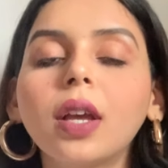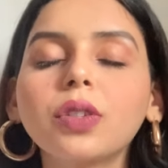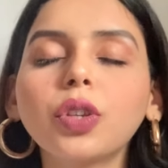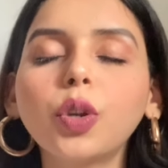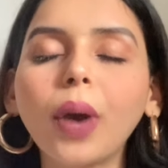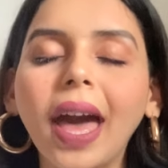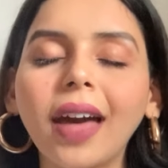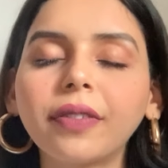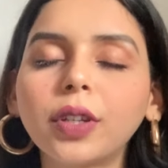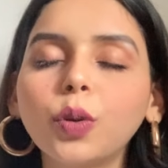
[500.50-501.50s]
So you
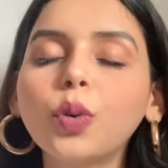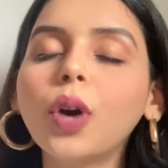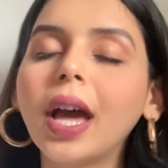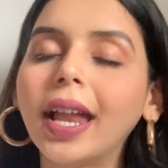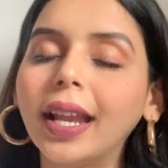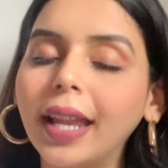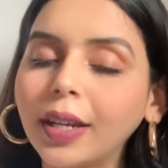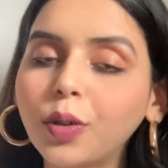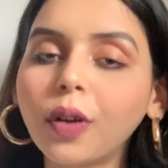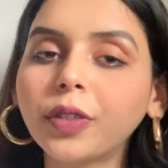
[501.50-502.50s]
have to
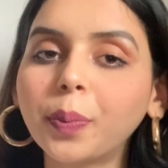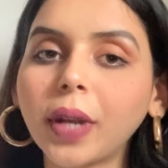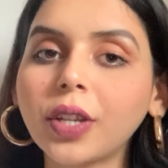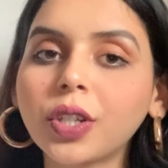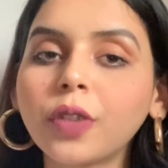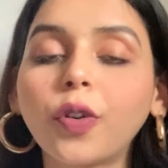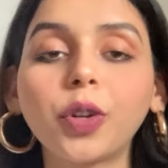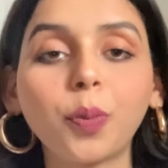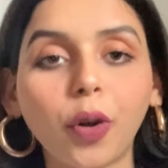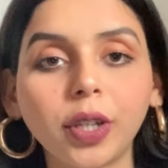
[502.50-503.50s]
let go of the pressure for your
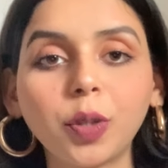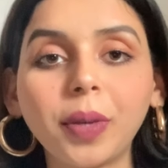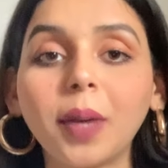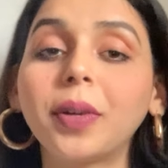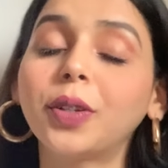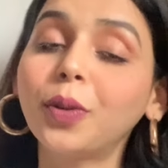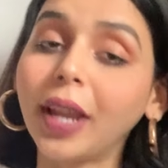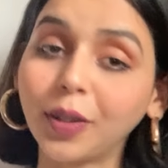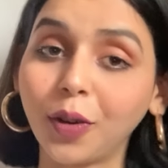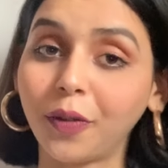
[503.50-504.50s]
body to be able to
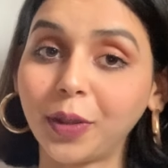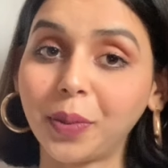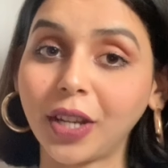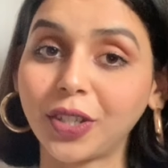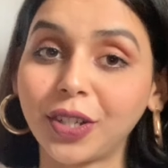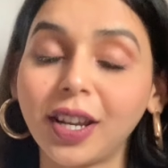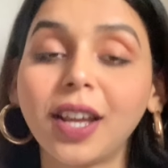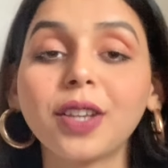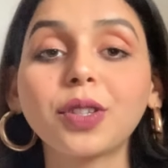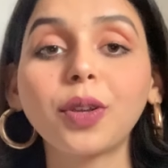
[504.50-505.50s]
let go of the pressure.
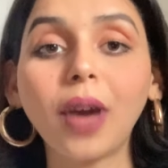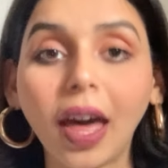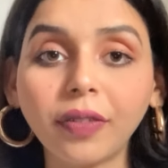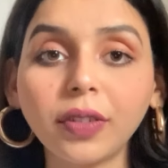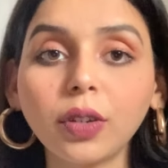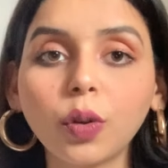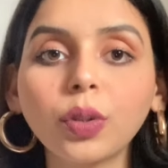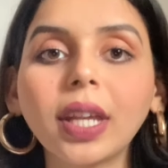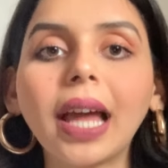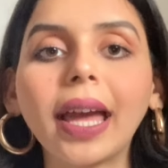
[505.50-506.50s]
So you have to know
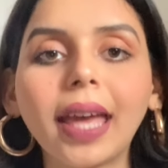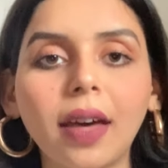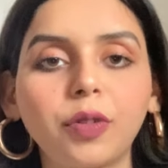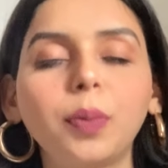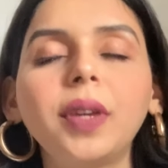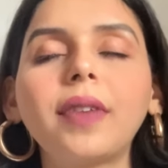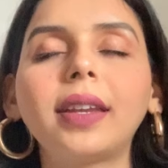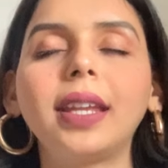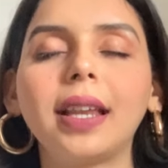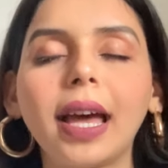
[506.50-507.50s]
that I have to be
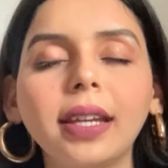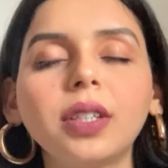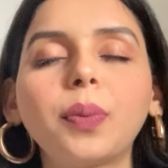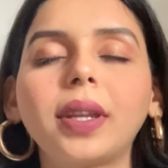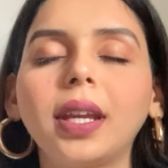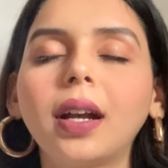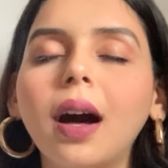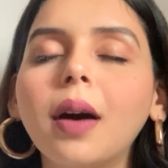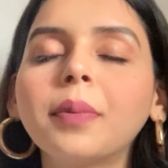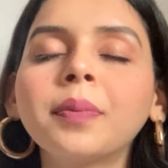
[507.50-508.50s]
very light, very
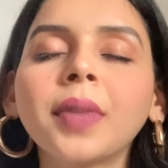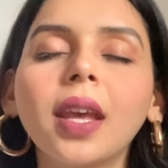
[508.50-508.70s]
calm.